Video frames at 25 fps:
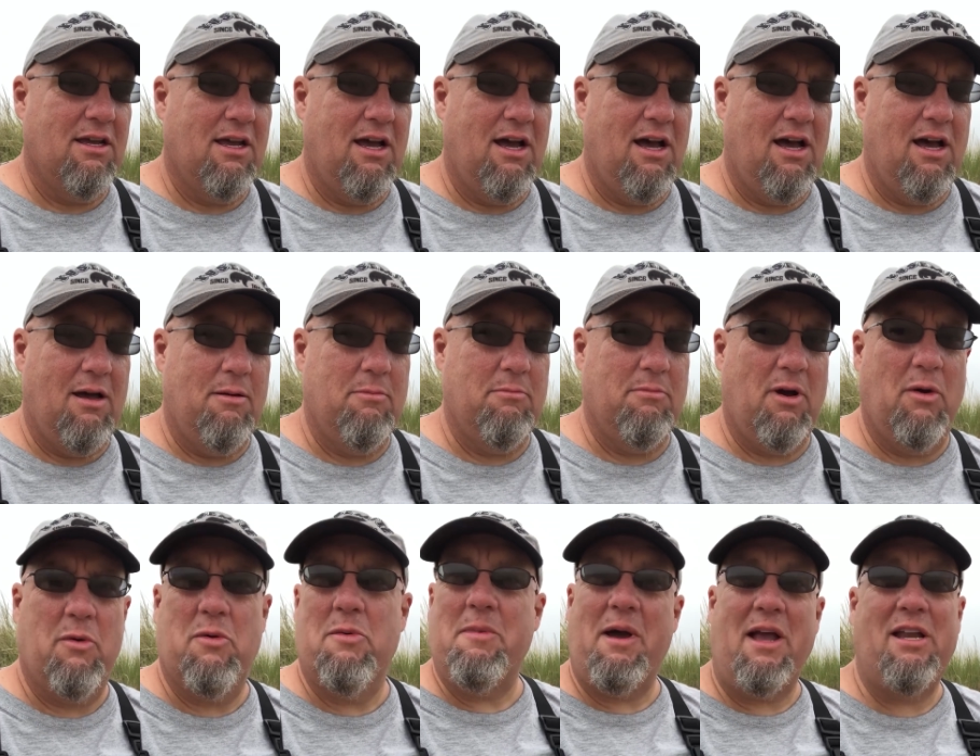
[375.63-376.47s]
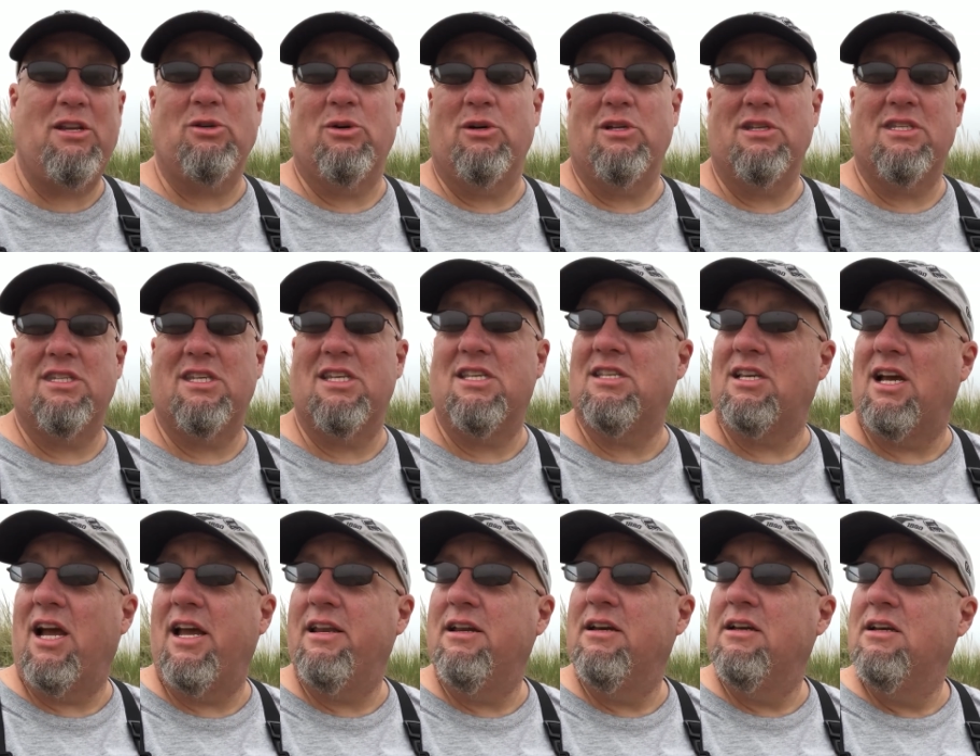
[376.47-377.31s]
but we might do it in
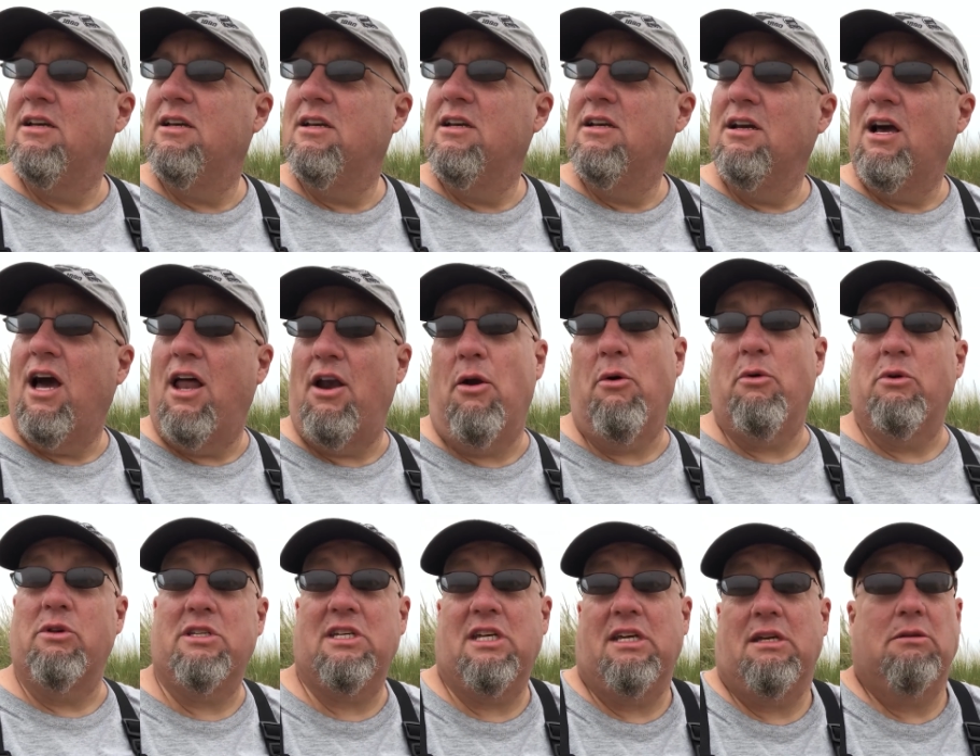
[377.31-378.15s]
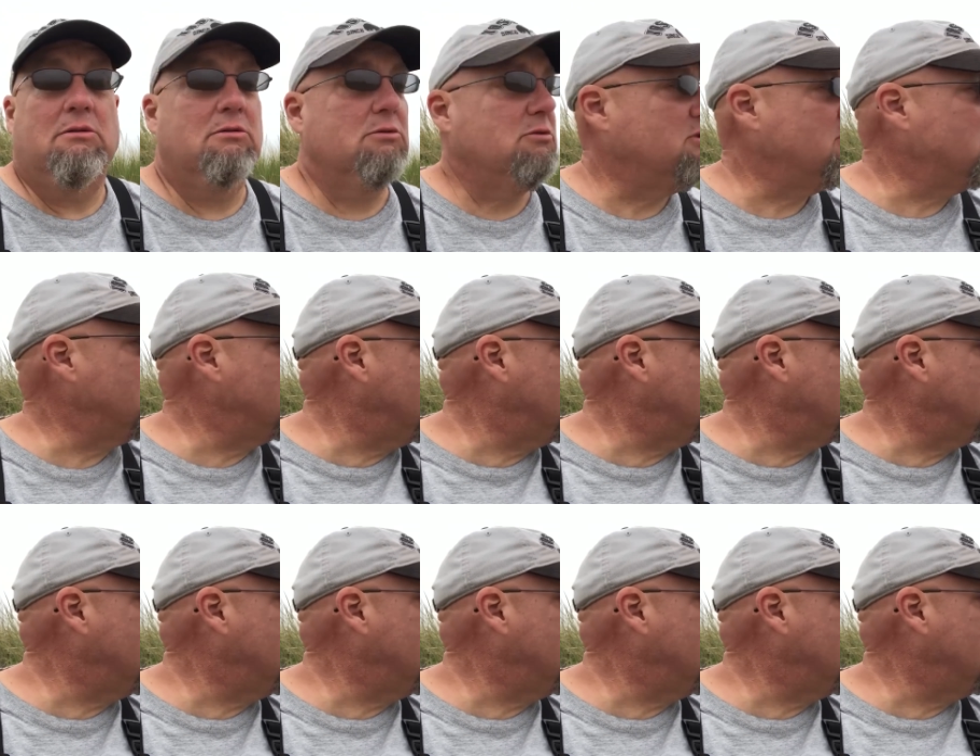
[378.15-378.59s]
Seaside. I don't know. We'll see. We'll